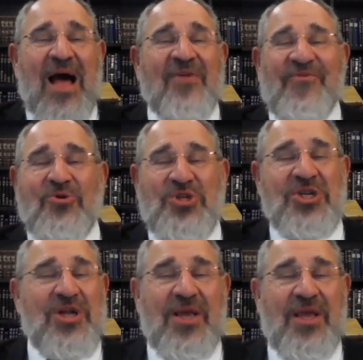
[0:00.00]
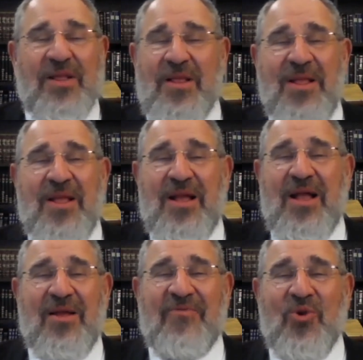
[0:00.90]
Unfortunately,
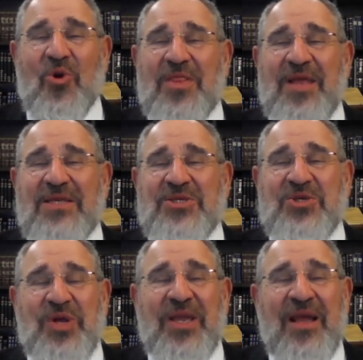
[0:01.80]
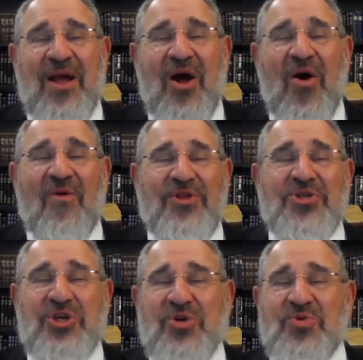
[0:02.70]
if you look at the history of the
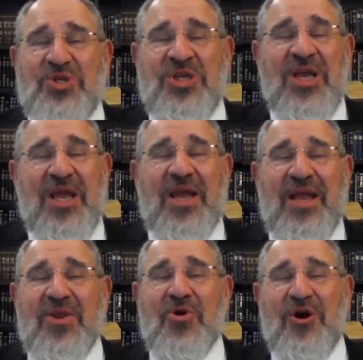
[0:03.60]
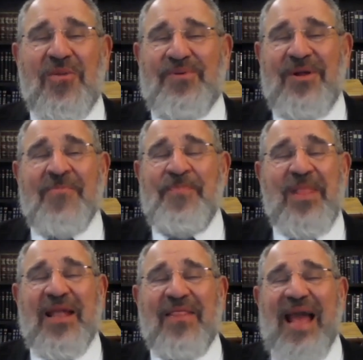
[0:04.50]
Jews in Europe
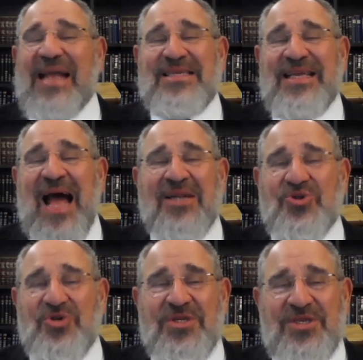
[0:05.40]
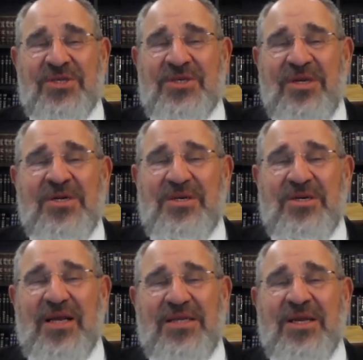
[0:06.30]
in the 1800s,
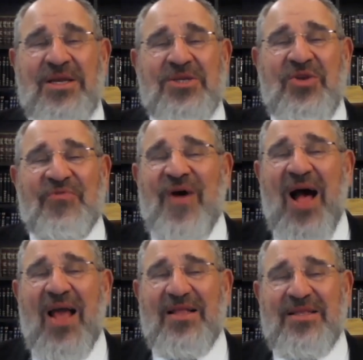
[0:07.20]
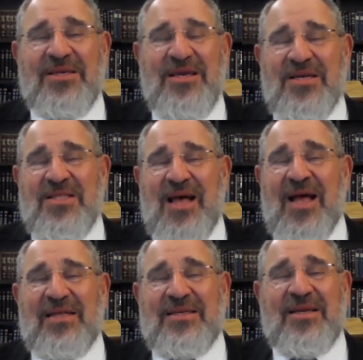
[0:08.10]
right? So you find
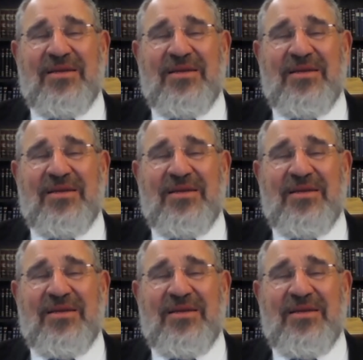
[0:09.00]
that